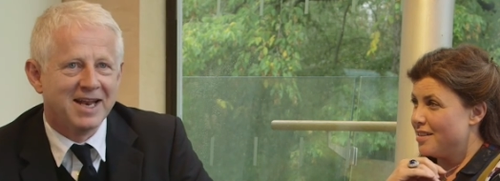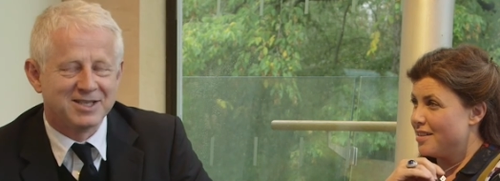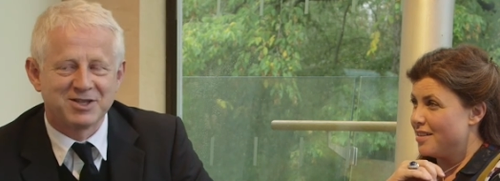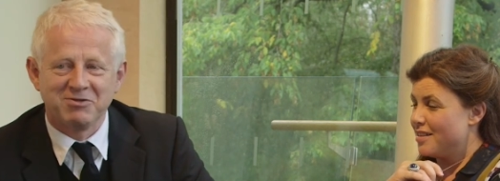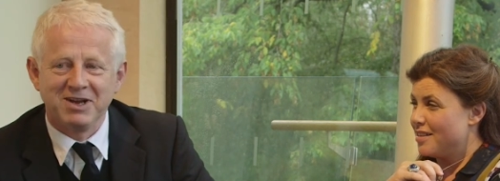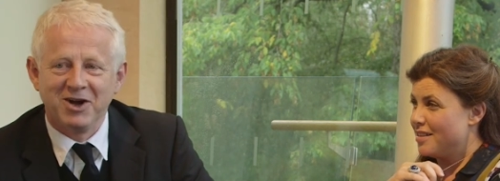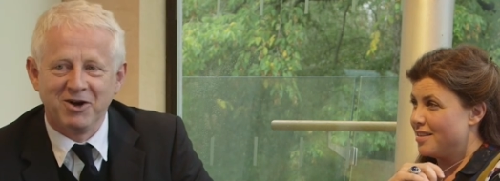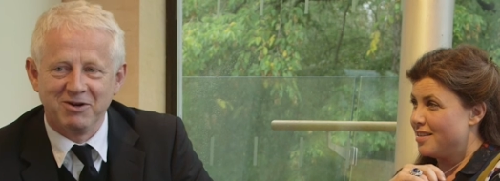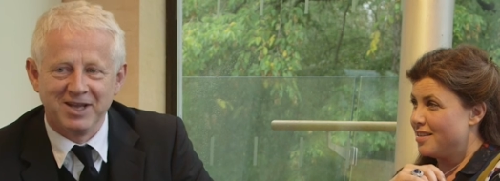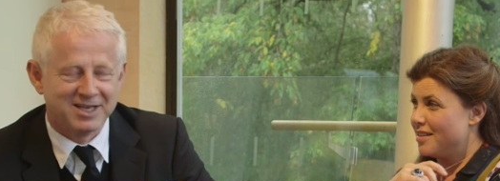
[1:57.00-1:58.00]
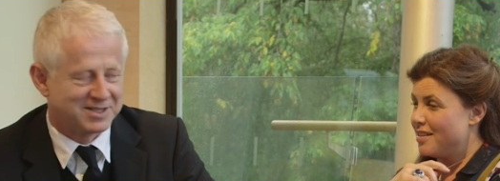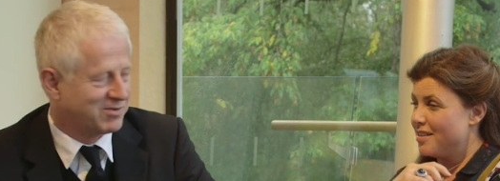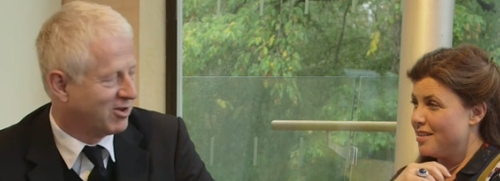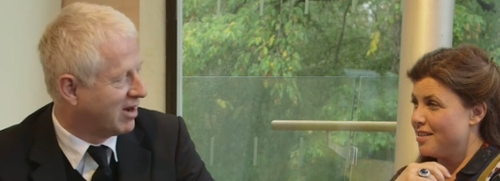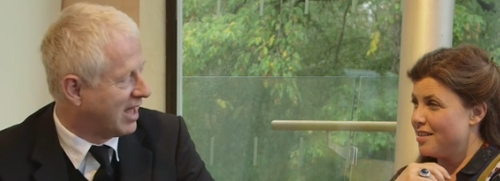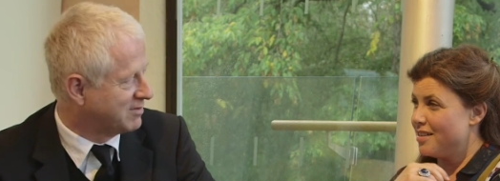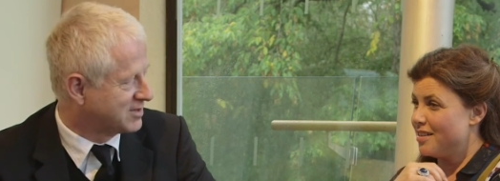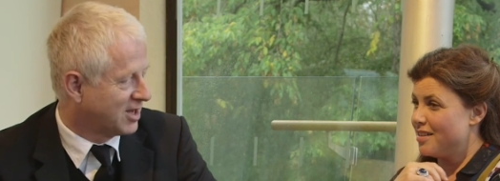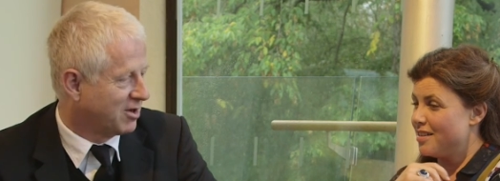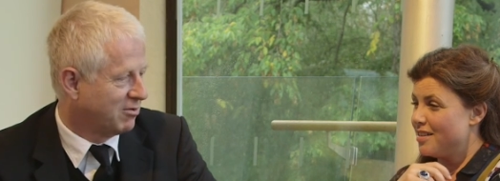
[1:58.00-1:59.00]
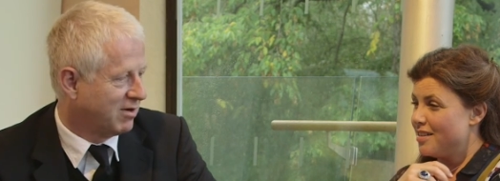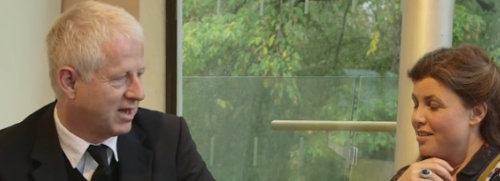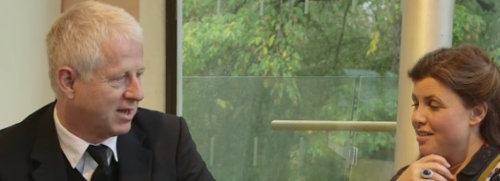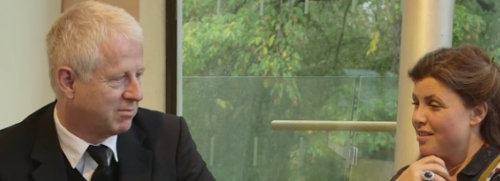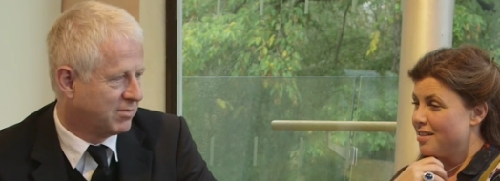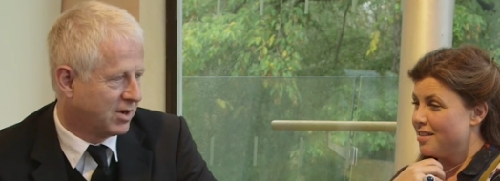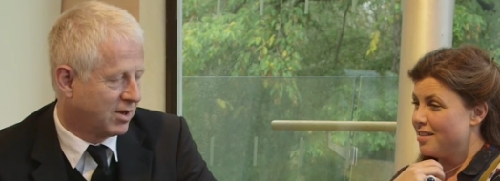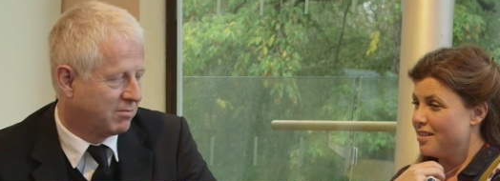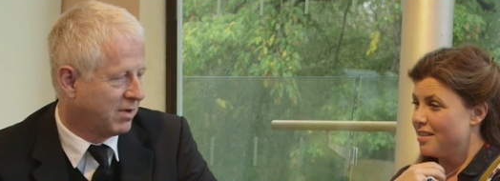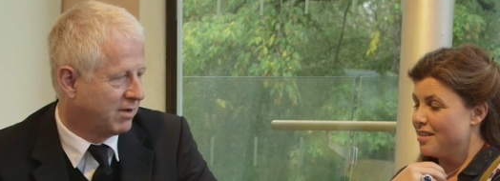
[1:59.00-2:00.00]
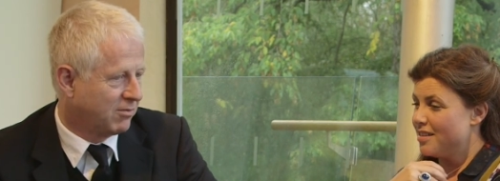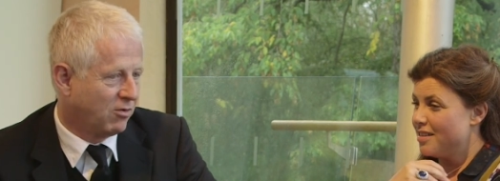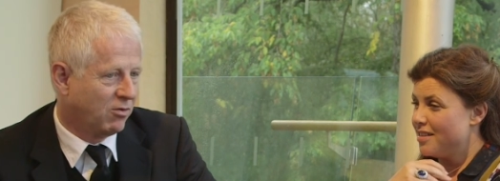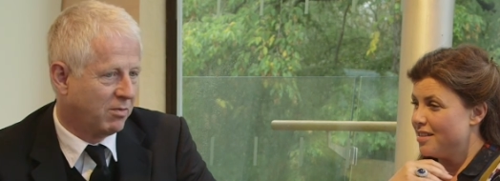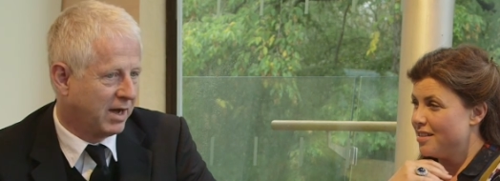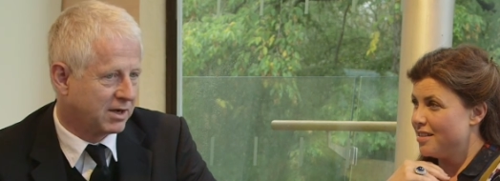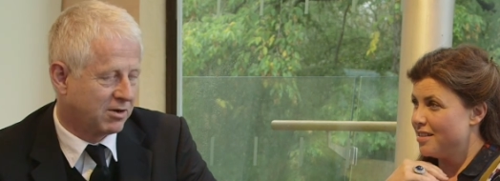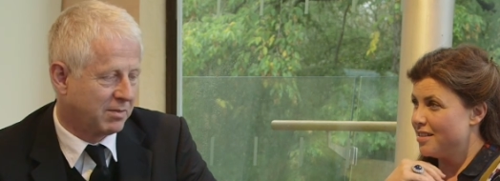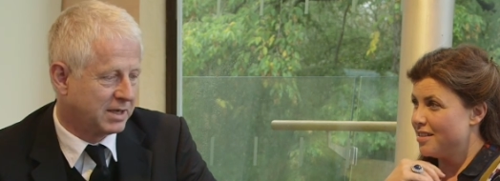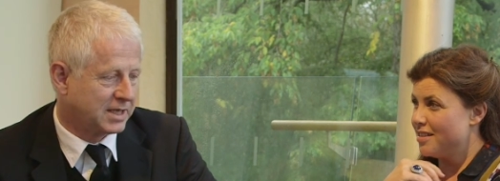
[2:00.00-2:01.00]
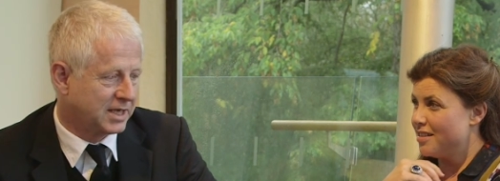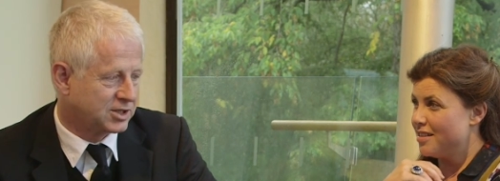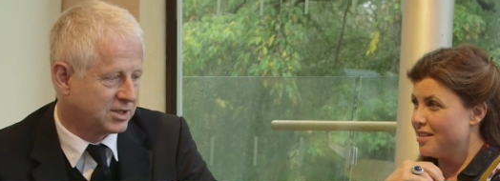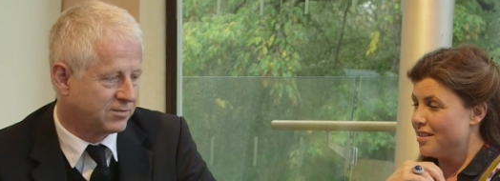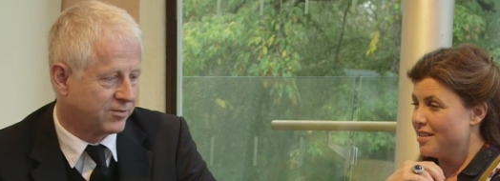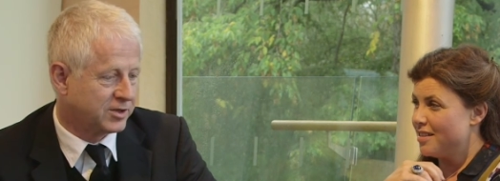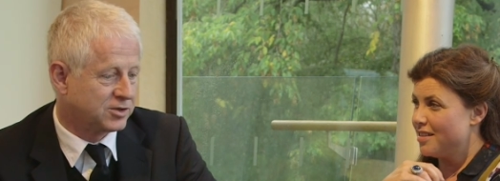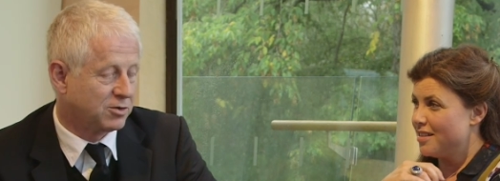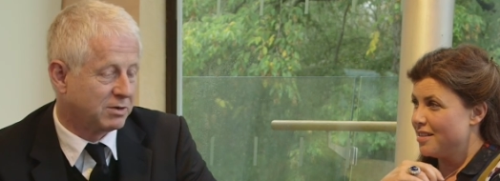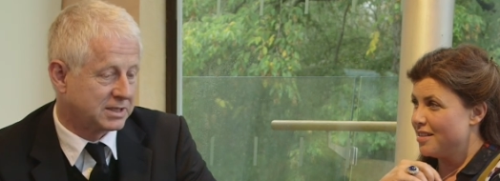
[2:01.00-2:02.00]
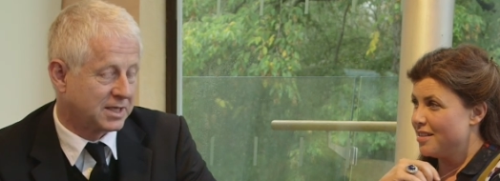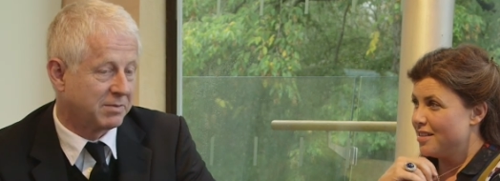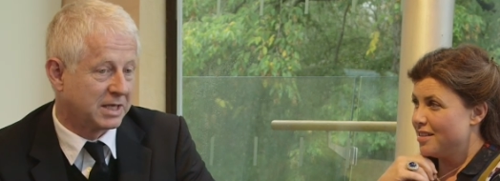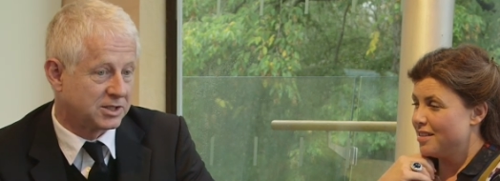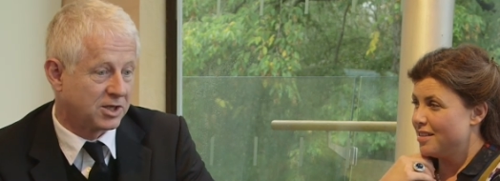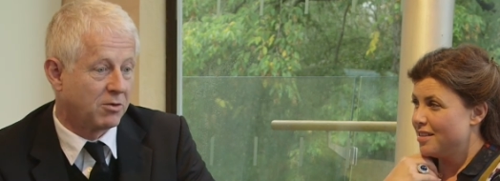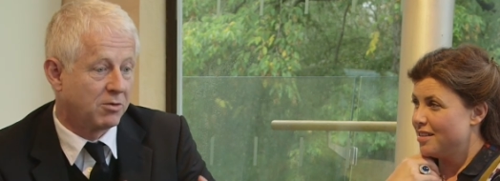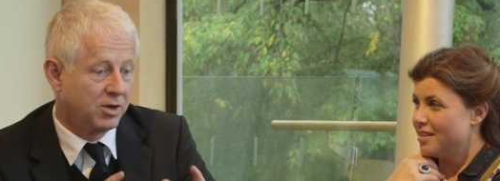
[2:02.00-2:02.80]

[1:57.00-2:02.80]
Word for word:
Speaker 1: then it's 3 whole years of your life. So you know, all my commendation for doing something so